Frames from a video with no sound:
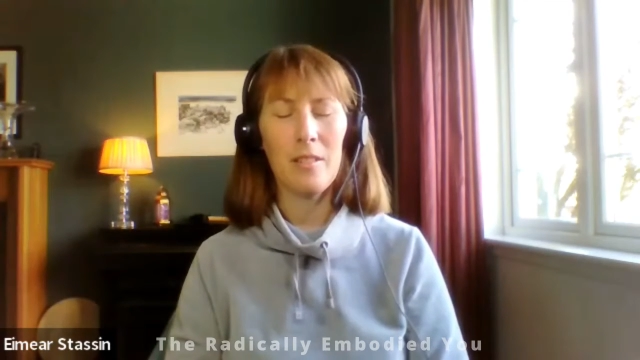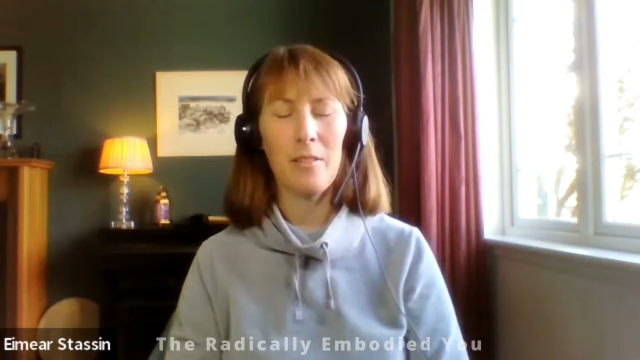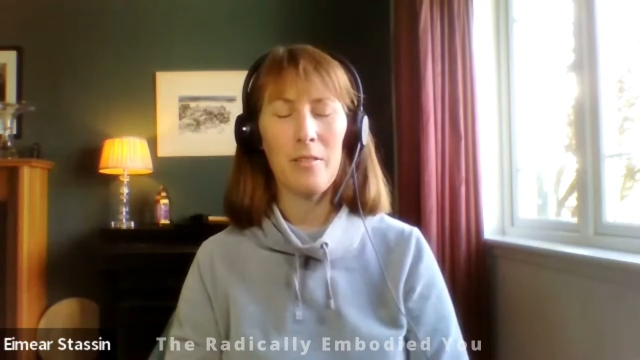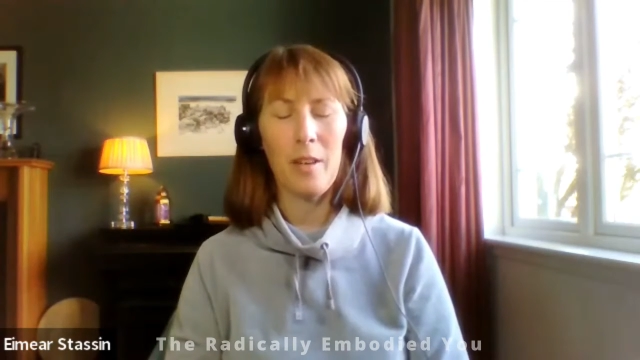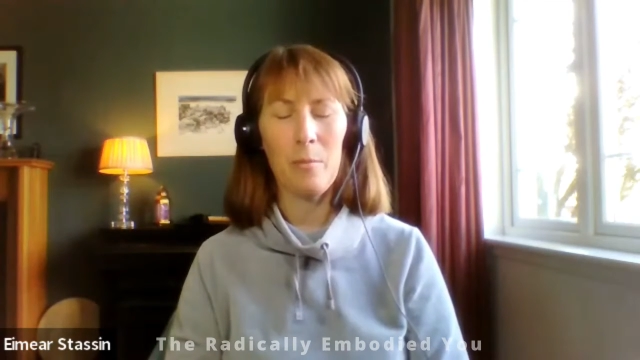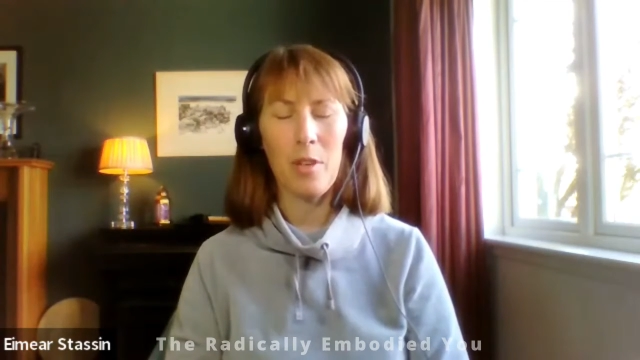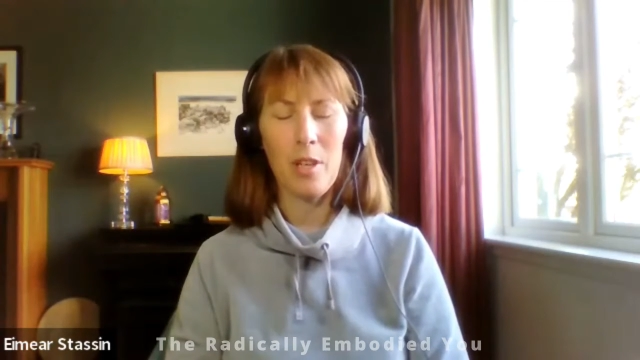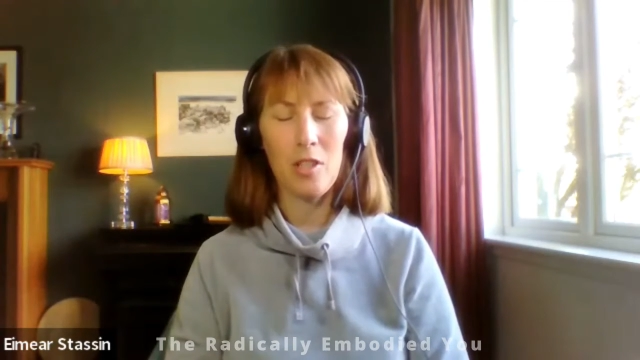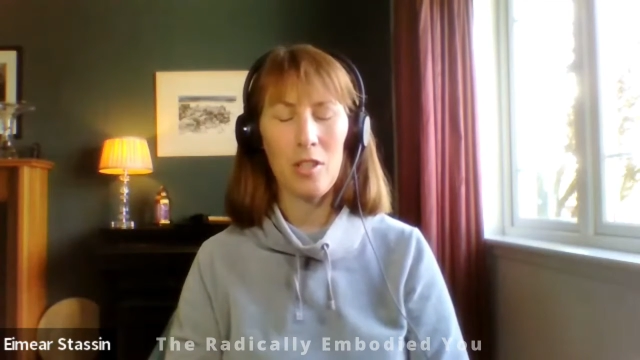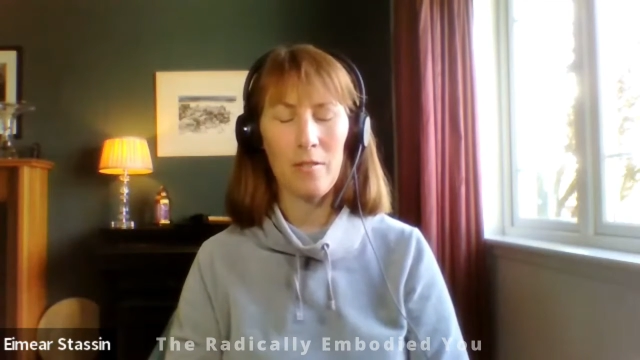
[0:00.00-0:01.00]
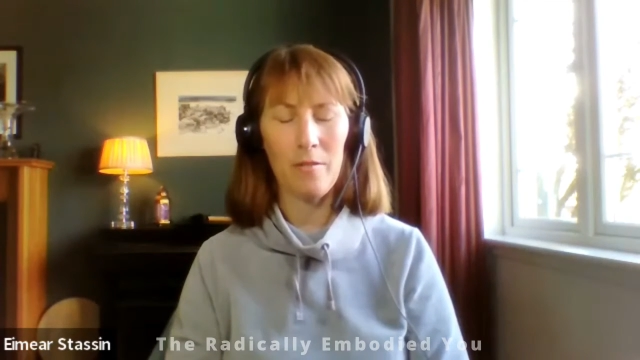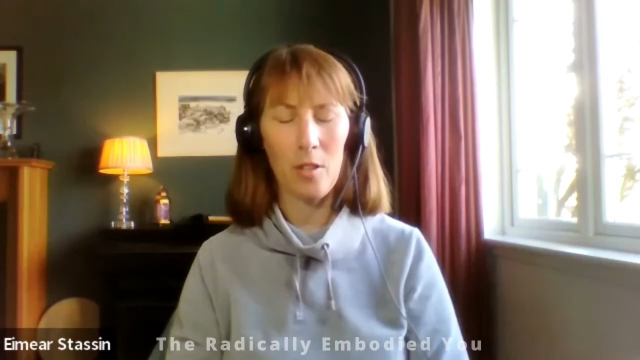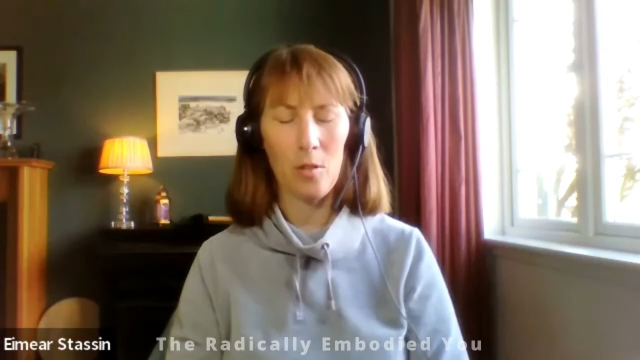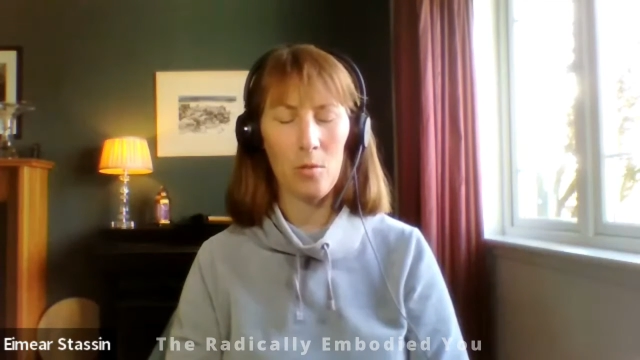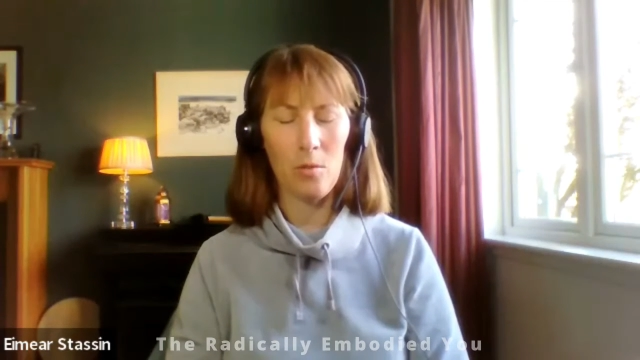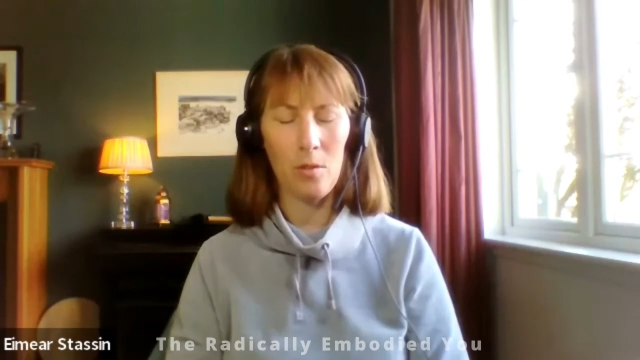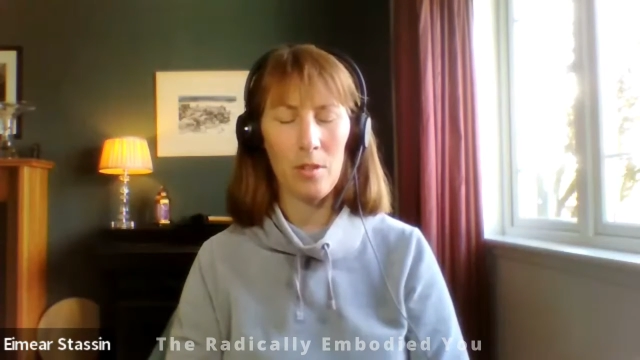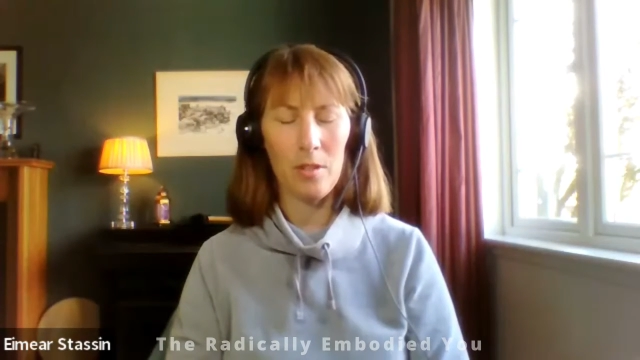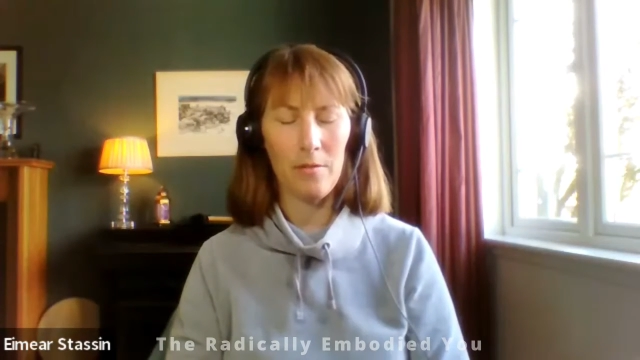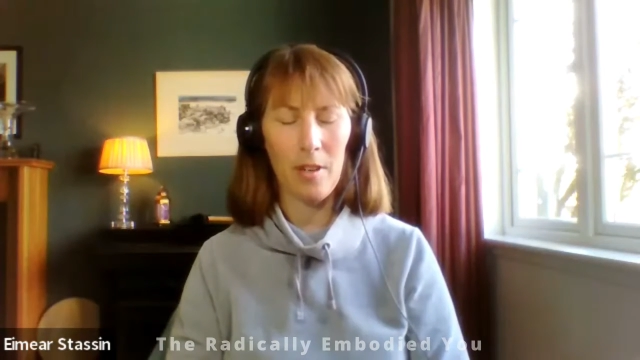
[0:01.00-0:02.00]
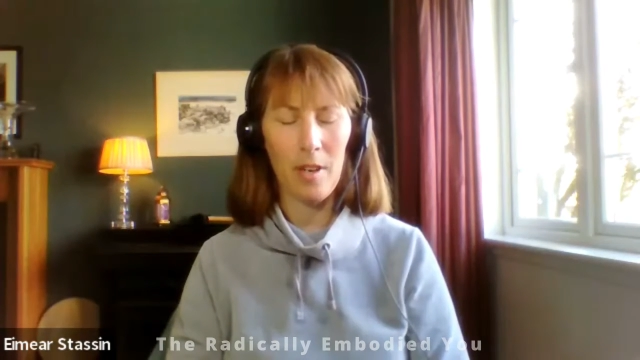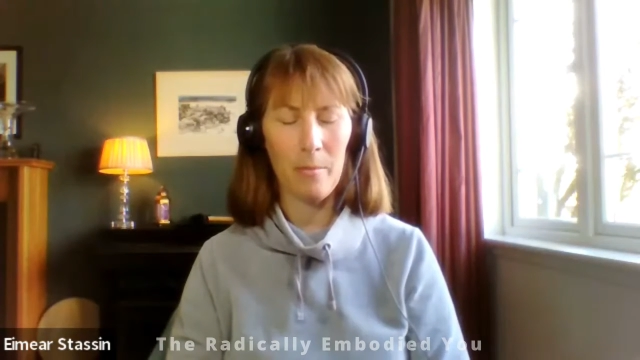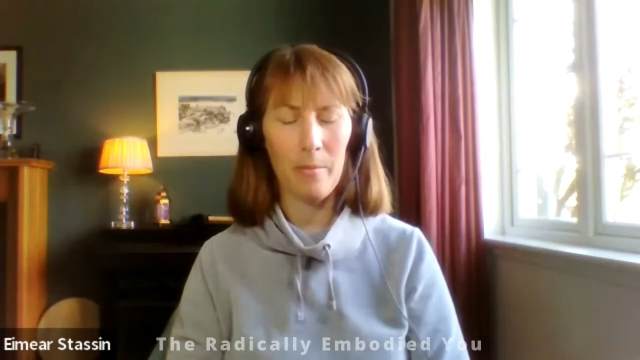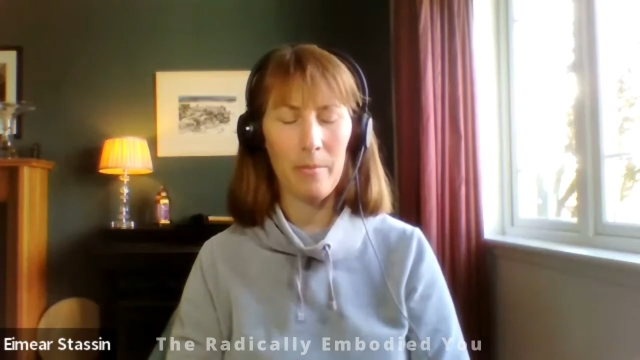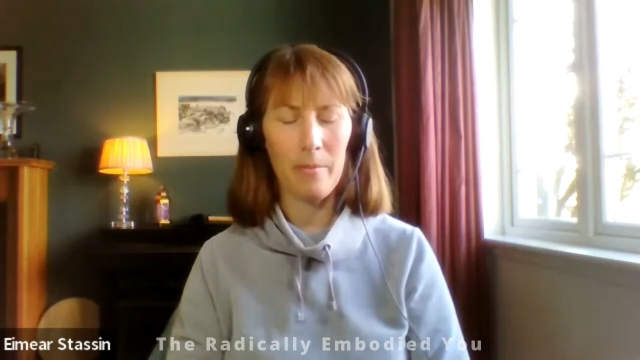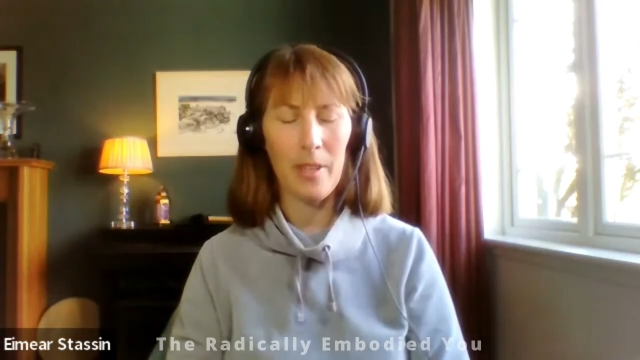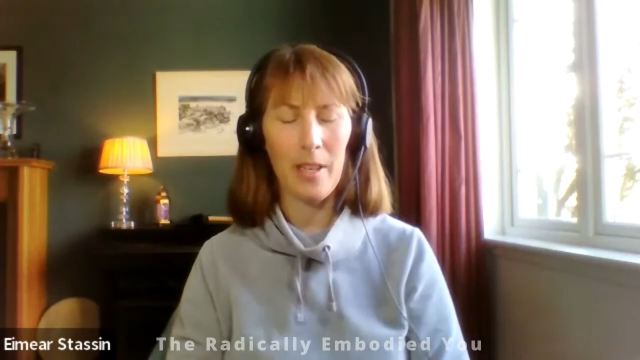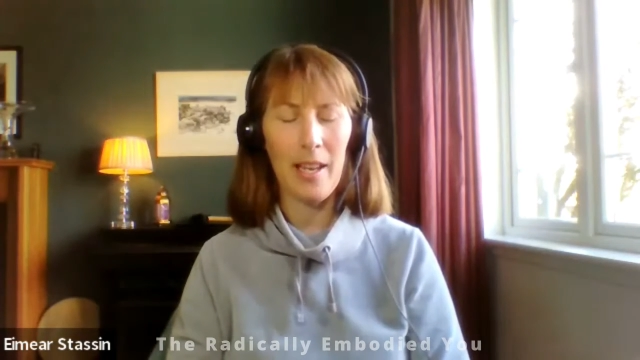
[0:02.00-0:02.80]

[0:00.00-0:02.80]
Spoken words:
the vibration of gold from the